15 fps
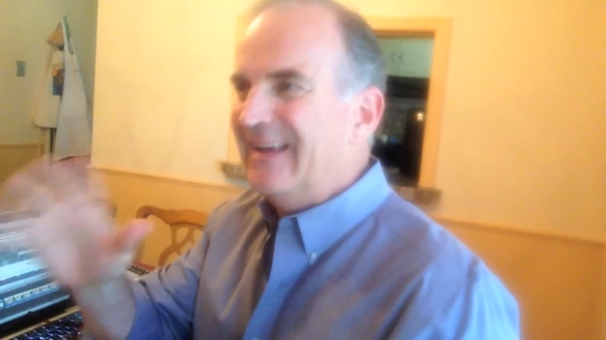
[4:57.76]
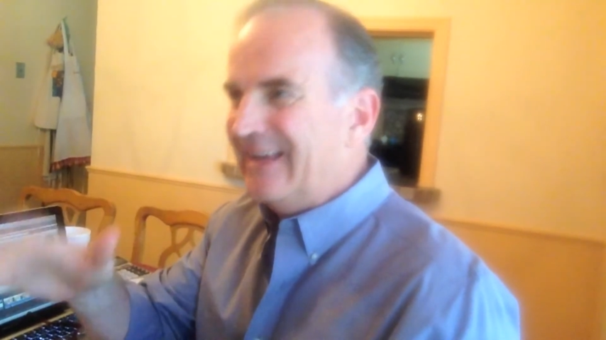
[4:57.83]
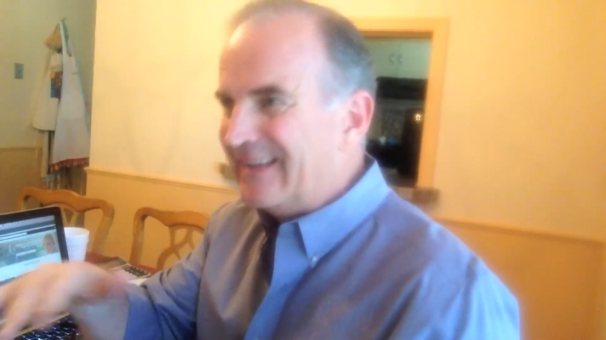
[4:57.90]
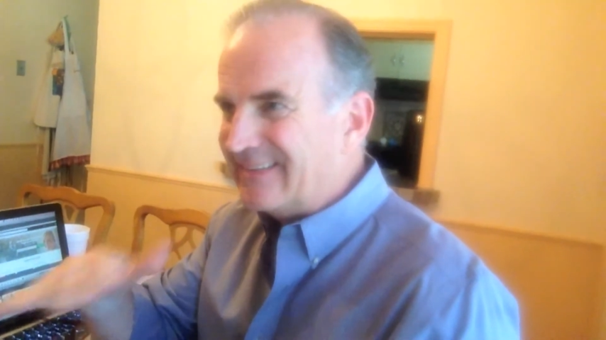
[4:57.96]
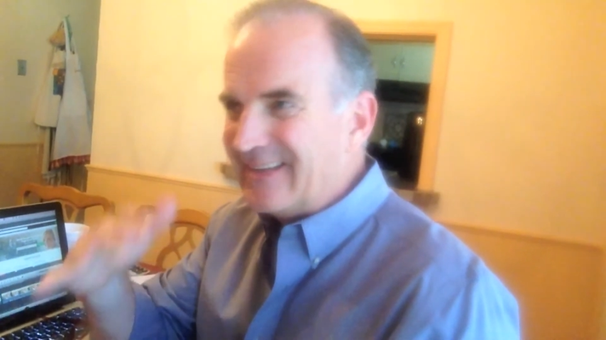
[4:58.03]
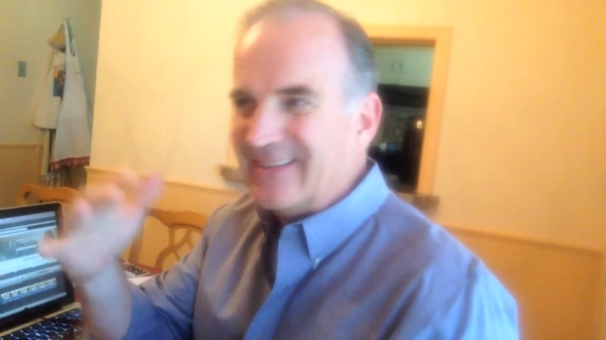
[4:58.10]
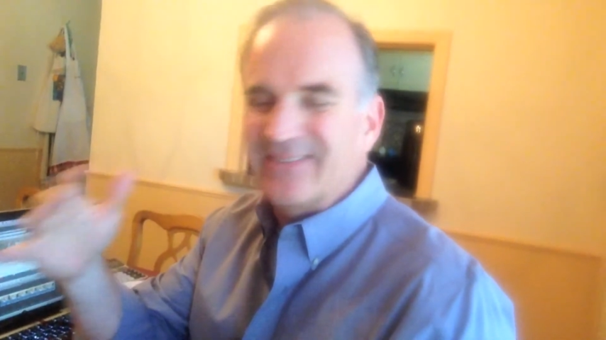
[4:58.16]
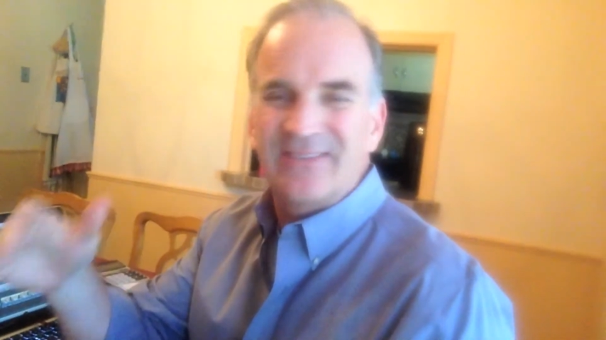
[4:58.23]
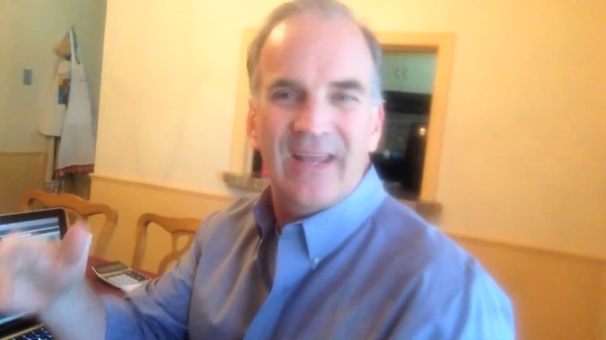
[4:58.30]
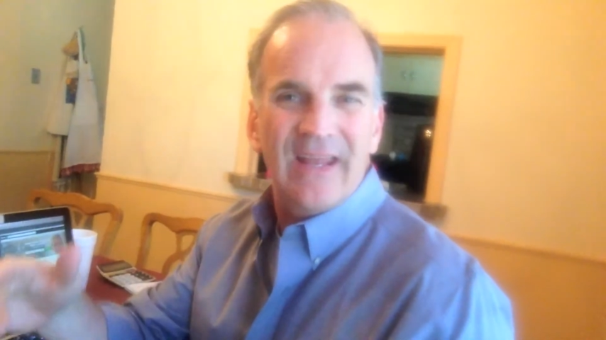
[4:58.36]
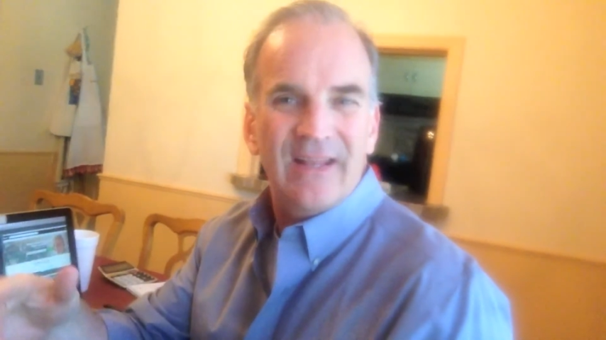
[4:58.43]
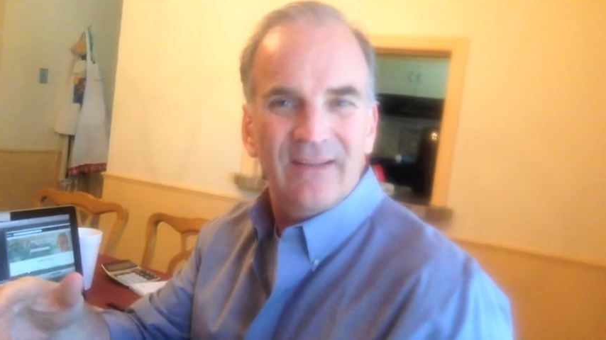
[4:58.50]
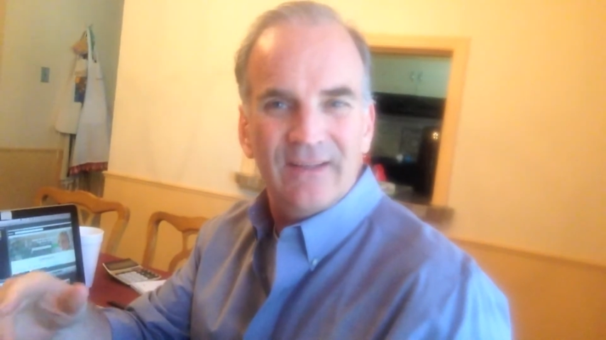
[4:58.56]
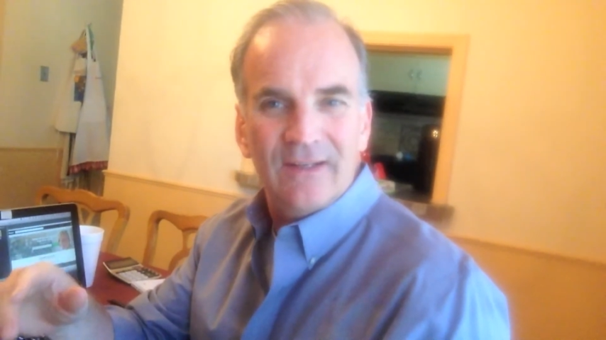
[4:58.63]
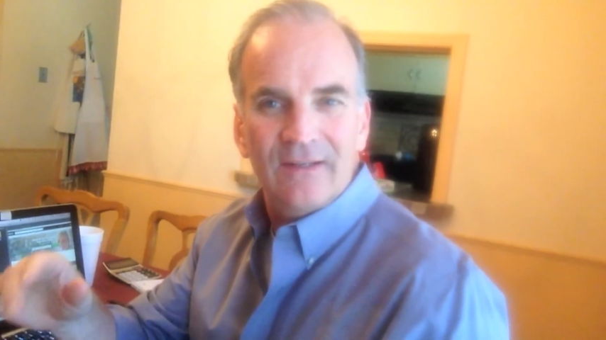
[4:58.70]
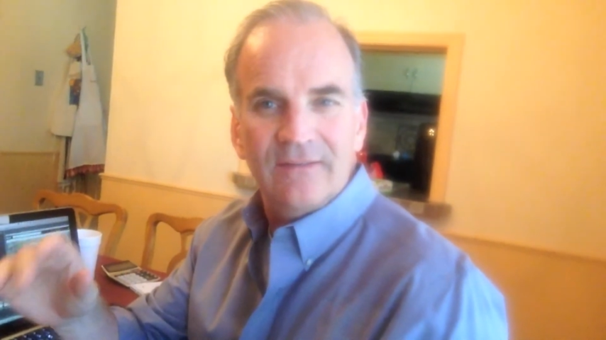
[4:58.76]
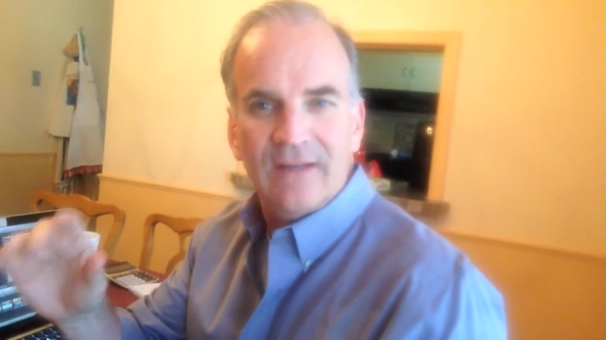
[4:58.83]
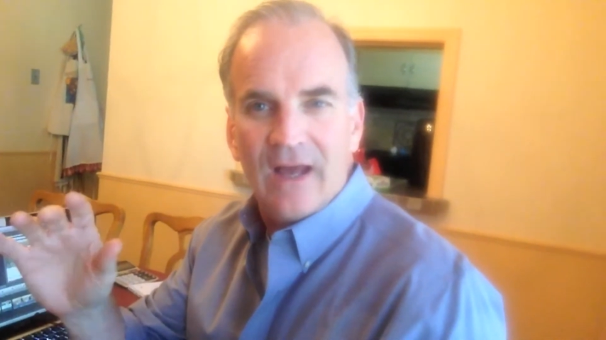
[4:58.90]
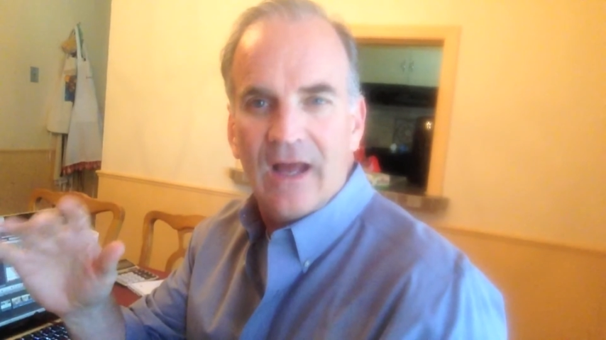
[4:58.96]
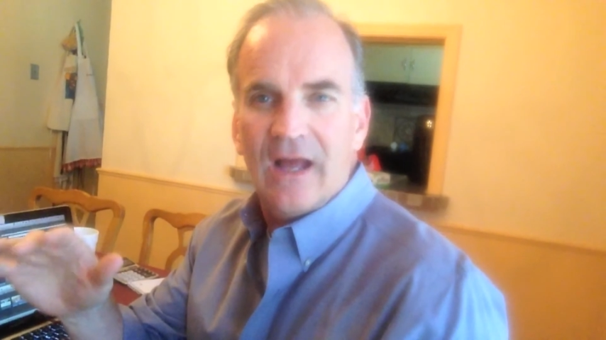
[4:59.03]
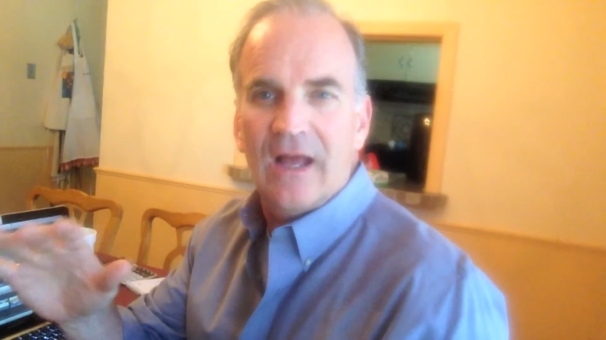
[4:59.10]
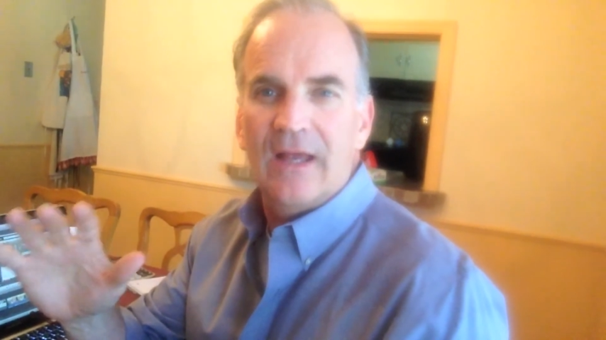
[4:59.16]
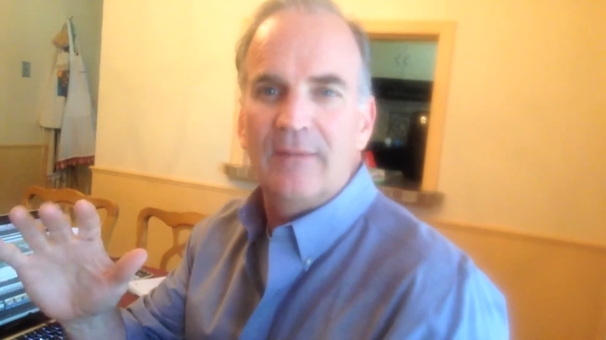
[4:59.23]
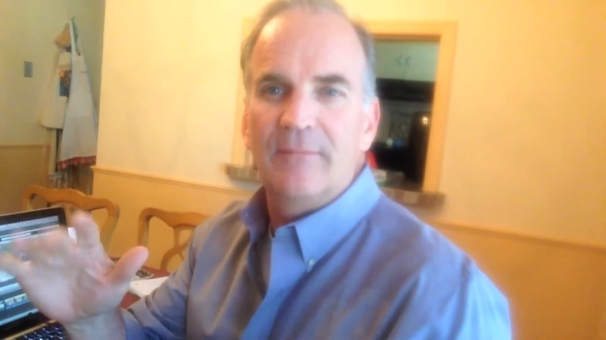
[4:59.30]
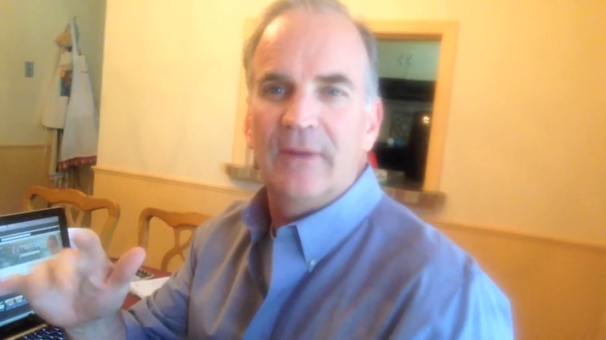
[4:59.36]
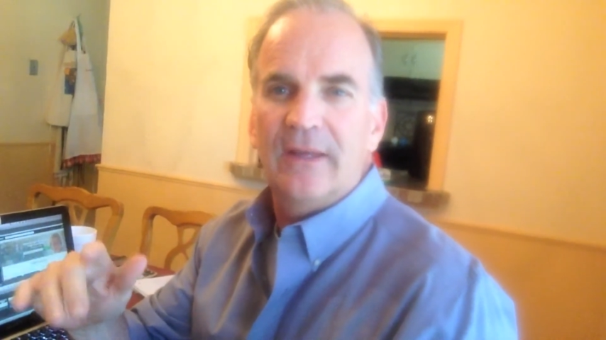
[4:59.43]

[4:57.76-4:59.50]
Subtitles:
It does take a little time,